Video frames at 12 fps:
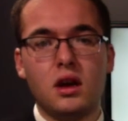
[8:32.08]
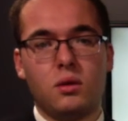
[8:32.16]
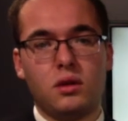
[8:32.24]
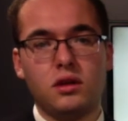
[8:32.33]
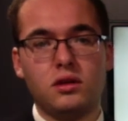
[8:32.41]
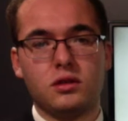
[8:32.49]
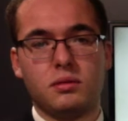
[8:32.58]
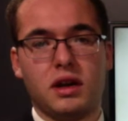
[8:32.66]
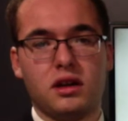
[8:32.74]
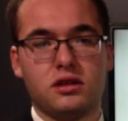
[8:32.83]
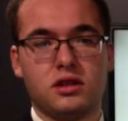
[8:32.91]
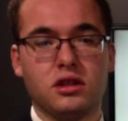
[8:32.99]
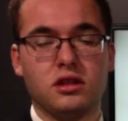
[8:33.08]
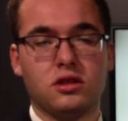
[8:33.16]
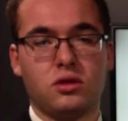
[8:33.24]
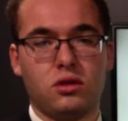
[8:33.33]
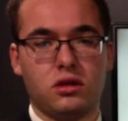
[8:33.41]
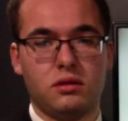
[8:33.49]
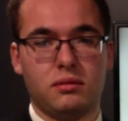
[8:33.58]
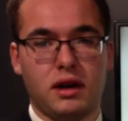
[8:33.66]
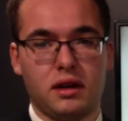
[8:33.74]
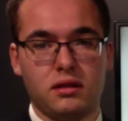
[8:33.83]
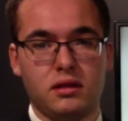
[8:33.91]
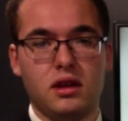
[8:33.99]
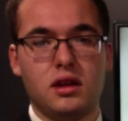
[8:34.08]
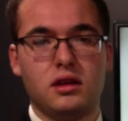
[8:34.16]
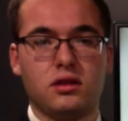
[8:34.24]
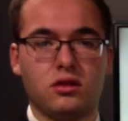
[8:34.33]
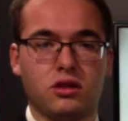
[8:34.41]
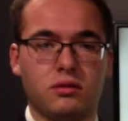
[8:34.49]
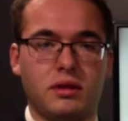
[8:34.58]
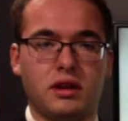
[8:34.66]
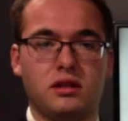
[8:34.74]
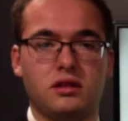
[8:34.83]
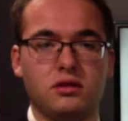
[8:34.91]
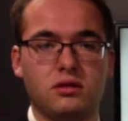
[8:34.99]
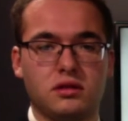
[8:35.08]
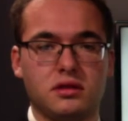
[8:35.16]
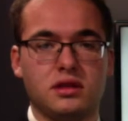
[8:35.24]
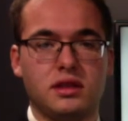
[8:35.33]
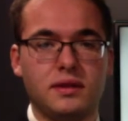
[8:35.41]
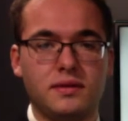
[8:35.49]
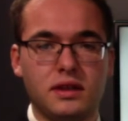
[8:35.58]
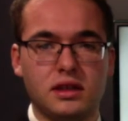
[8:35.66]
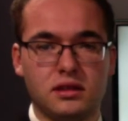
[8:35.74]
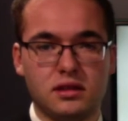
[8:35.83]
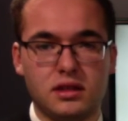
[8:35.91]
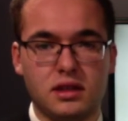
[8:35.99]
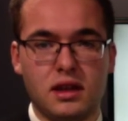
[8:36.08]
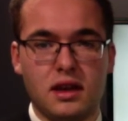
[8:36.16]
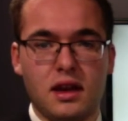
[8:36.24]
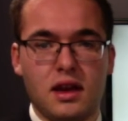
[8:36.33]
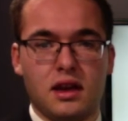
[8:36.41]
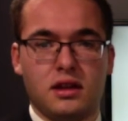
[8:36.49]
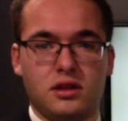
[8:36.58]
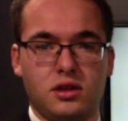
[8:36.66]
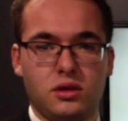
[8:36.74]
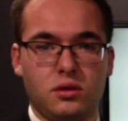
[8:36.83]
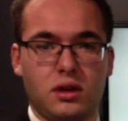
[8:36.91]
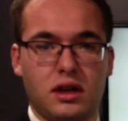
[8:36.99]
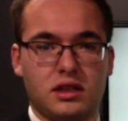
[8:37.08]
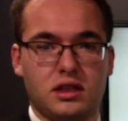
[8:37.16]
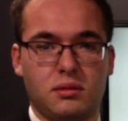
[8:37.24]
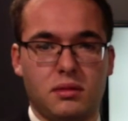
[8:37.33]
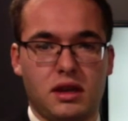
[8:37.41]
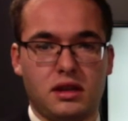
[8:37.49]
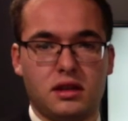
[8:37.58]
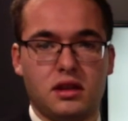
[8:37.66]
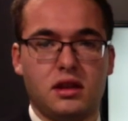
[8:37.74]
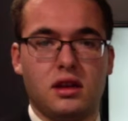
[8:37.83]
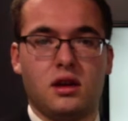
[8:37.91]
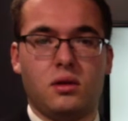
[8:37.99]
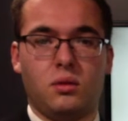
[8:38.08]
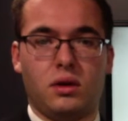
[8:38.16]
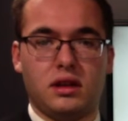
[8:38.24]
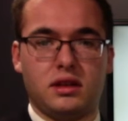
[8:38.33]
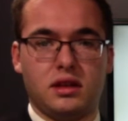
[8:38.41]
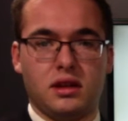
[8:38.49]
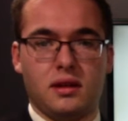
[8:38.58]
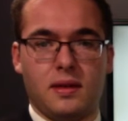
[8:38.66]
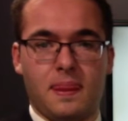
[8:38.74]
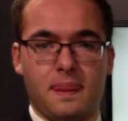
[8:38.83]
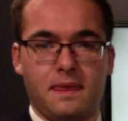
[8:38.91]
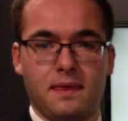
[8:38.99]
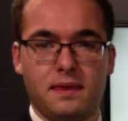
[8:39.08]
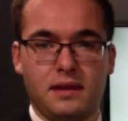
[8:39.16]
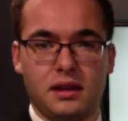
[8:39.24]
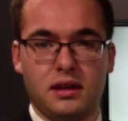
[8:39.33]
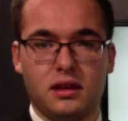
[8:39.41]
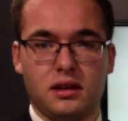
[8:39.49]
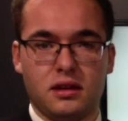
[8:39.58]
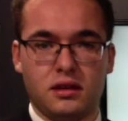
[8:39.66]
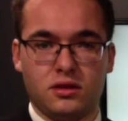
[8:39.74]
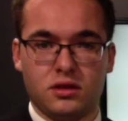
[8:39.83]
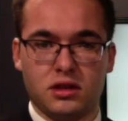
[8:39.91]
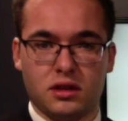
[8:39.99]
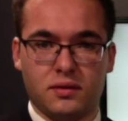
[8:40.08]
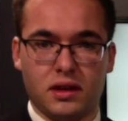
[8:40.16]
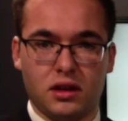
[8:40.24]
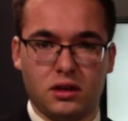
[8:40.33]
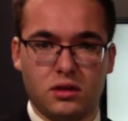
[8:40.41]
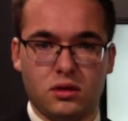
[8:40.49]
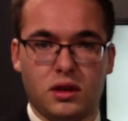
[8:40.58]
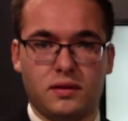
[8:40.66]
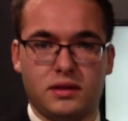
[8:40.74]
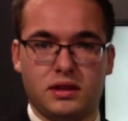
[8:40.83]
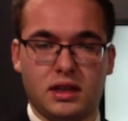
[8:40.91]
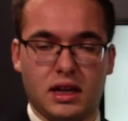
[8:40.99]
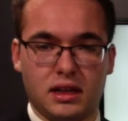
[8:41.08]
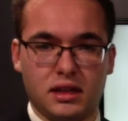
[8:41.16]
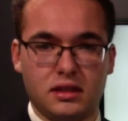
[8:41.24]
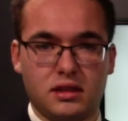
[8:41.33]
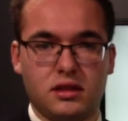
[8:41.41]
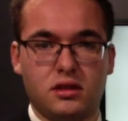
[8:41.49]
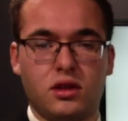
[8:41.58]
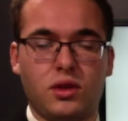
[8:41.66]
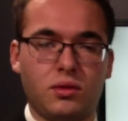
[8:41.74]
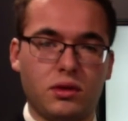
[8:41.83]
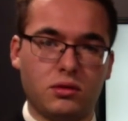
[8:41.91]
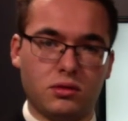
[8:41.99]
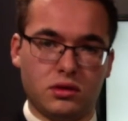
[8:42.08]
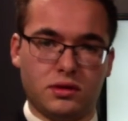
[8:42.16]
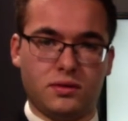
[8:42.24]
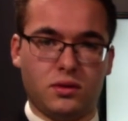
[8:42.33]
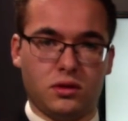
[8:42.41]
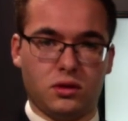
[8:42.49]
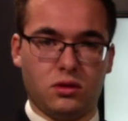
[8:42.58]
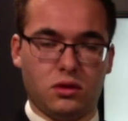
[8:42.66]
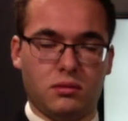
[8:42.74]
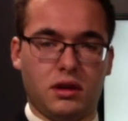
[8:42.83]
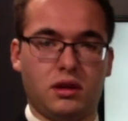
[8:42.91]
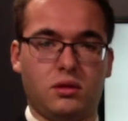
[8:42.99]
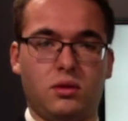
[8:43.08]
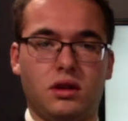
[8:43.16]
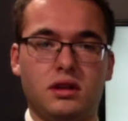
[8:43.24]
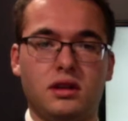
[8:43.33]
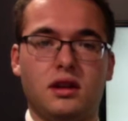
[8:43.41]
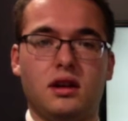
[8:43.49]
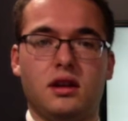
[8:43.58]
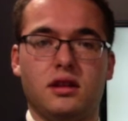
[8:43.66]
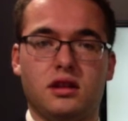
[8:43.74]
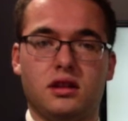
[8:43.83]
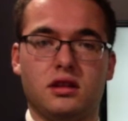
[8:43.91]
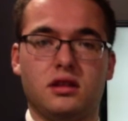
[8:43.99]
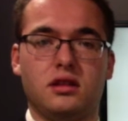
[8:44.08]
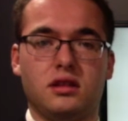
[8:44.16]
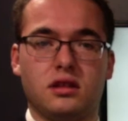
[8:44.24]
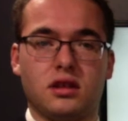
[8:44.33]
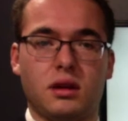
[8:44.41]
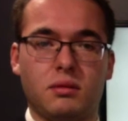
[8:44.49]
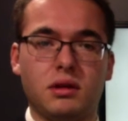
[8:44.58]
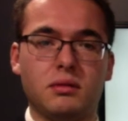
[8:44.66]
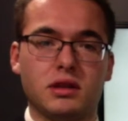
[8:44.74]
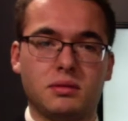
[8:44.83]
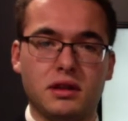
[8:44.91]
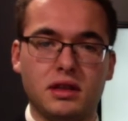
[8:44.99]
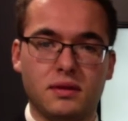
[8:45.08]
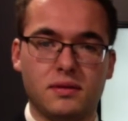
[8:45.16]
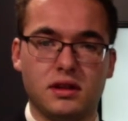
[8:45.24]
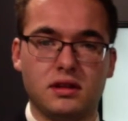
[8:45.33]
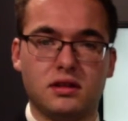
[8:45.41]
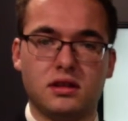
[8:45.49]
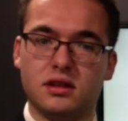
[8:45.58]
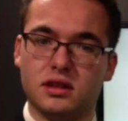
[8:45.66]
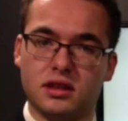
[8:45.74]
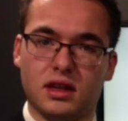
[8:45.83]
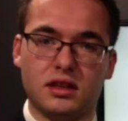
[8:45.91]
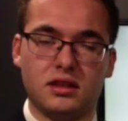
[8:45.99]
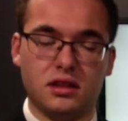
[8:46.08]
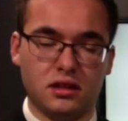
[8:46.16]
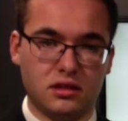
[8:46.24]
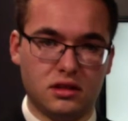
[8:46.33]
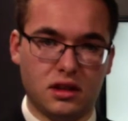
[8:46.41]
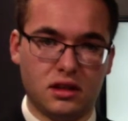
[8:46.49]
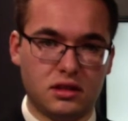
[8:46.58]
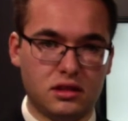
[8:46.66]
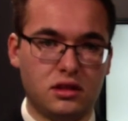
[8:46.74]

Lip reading: One of those models is the Gordon model. The Gordon model uses dividends to estimate what the intrinsic value of a stock is. There are 3 rules for the Gordon model. 1, the company must pay dividends. In this case, Dillard's does.